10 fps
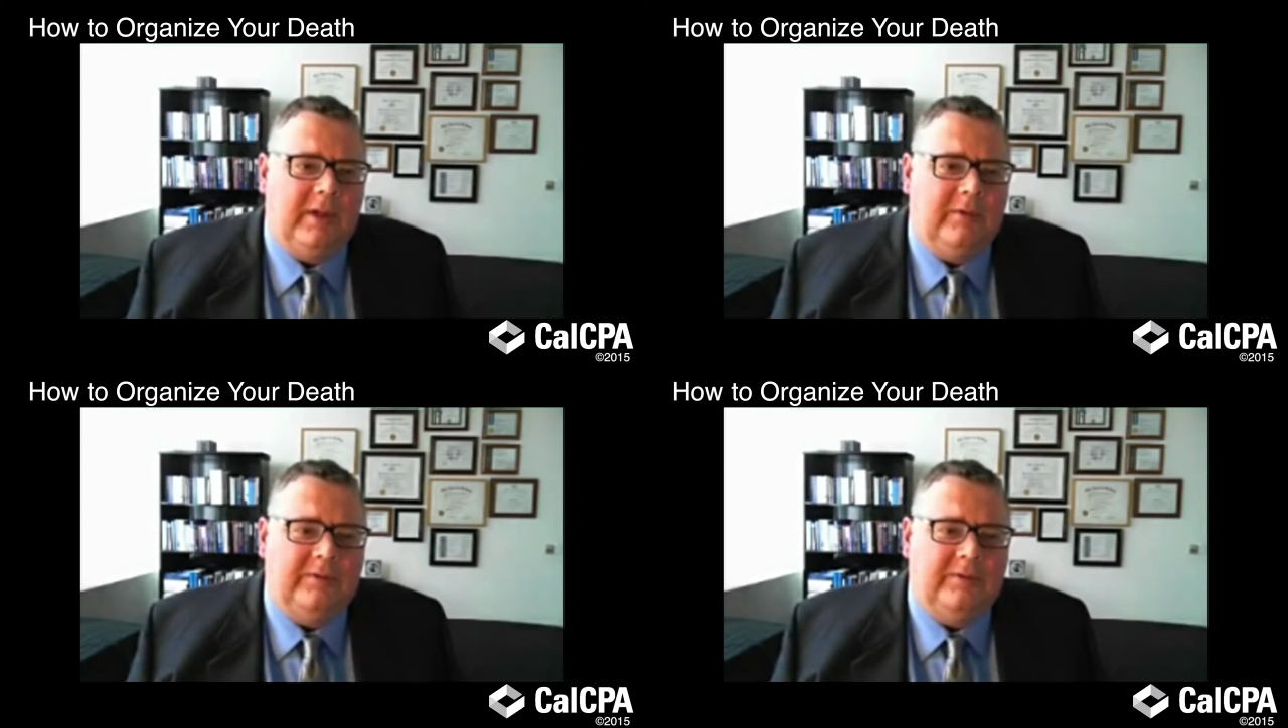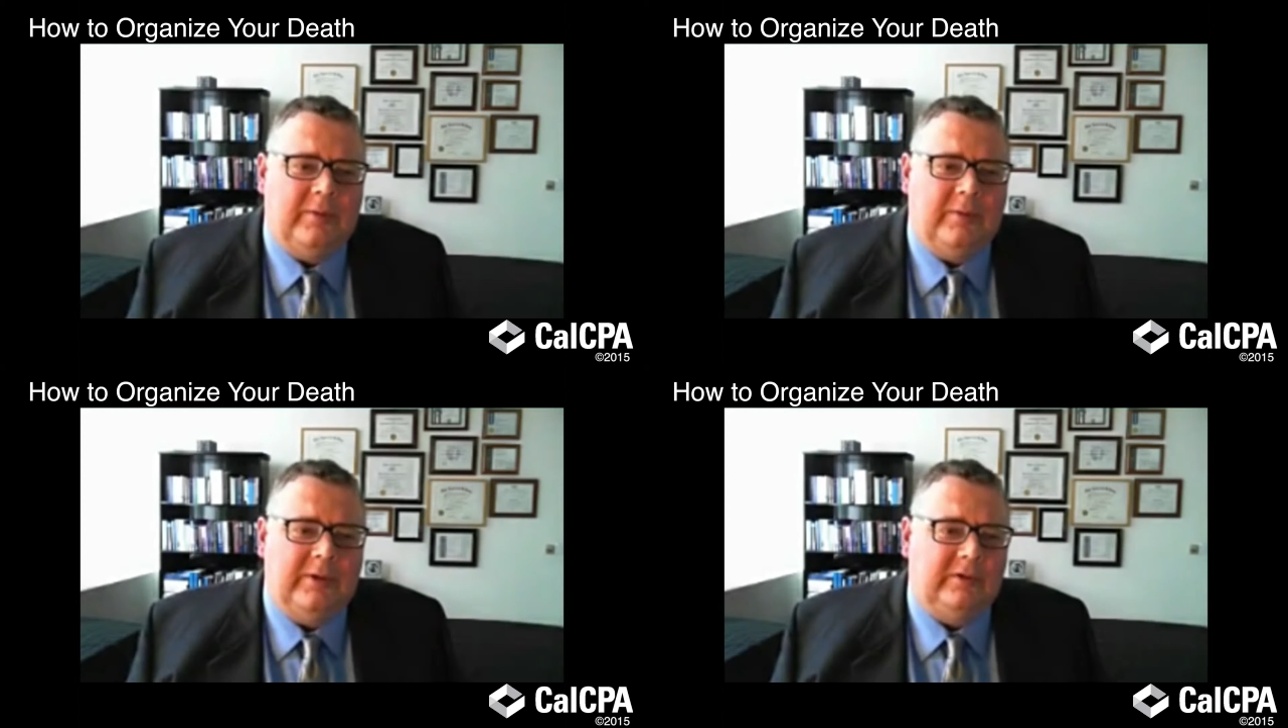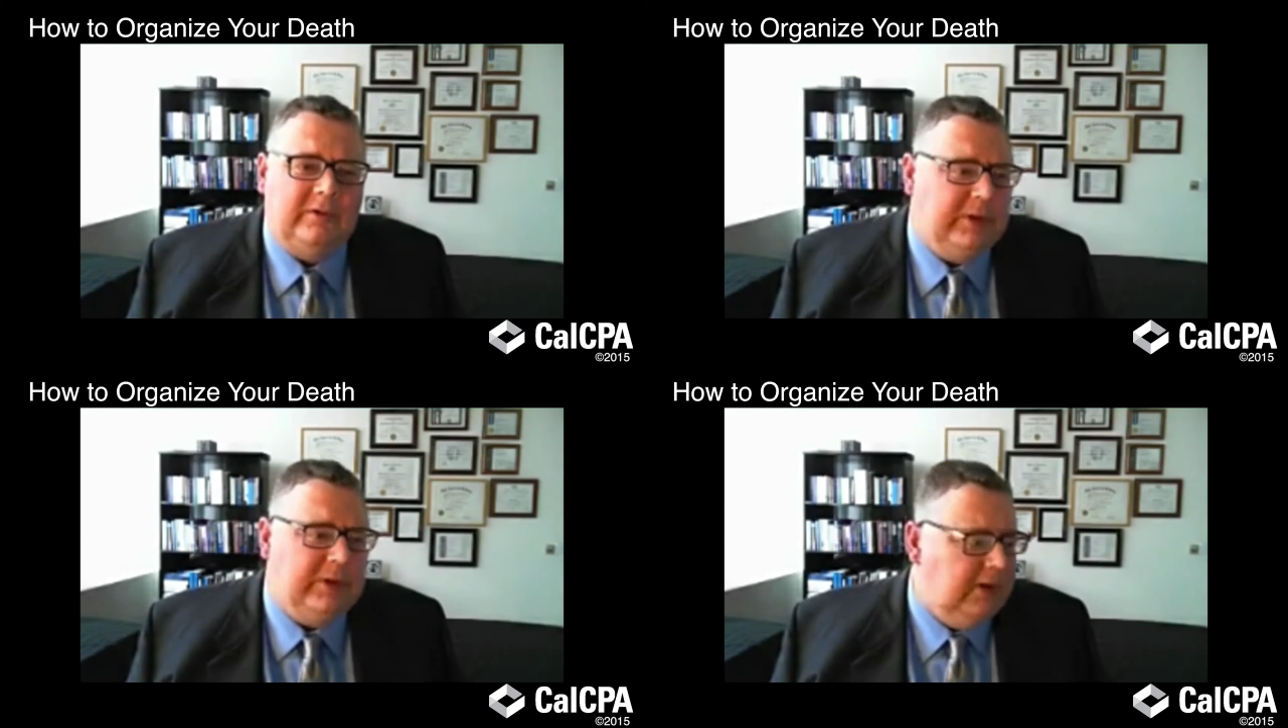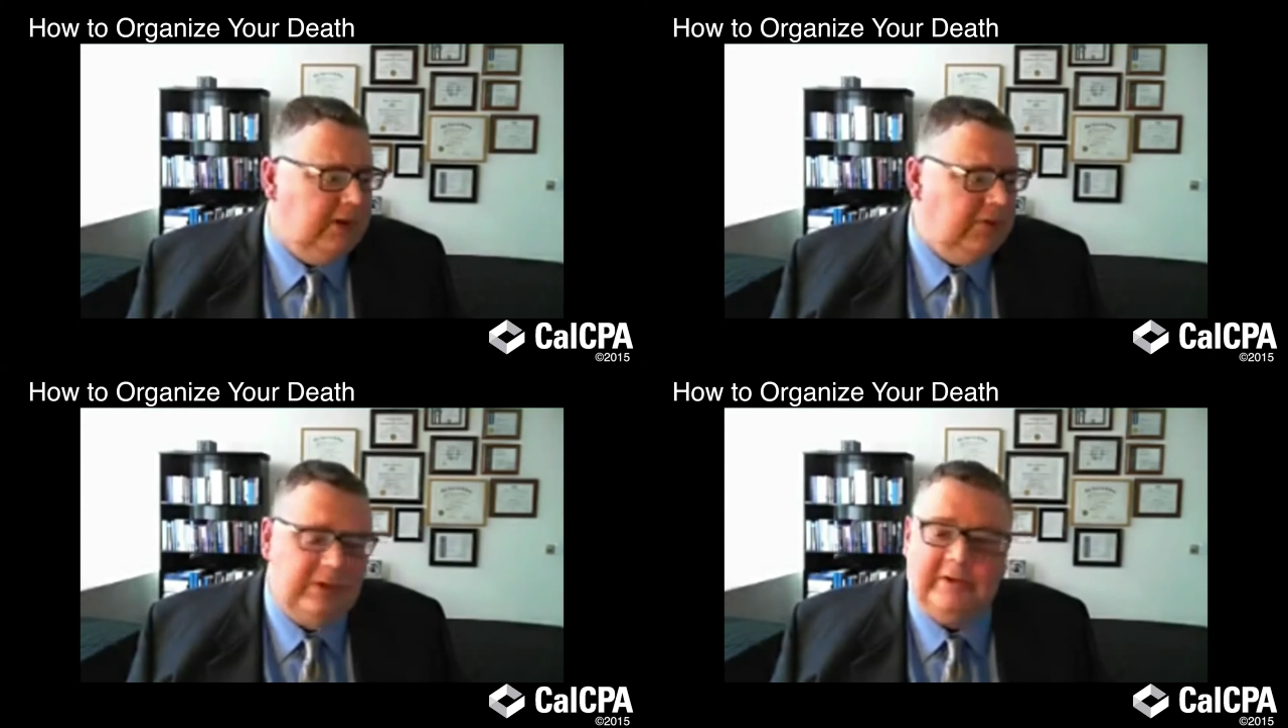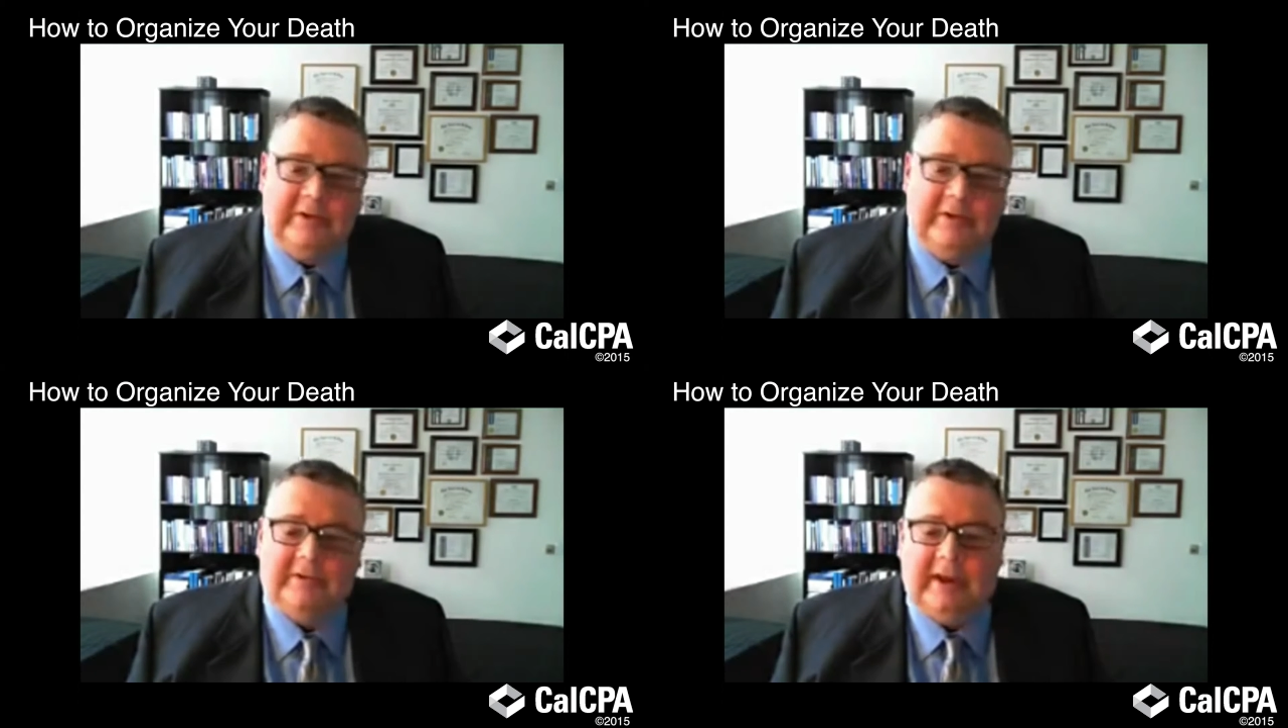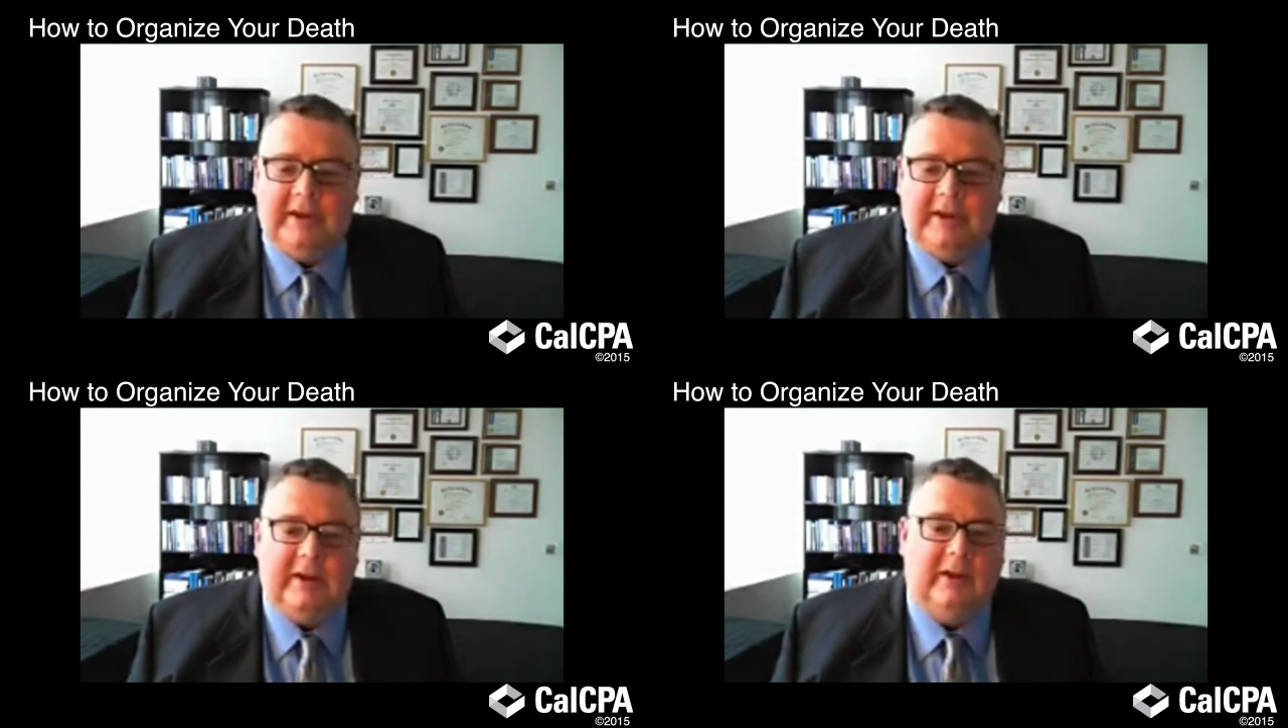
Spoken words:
If somebody was in the middle of a real estate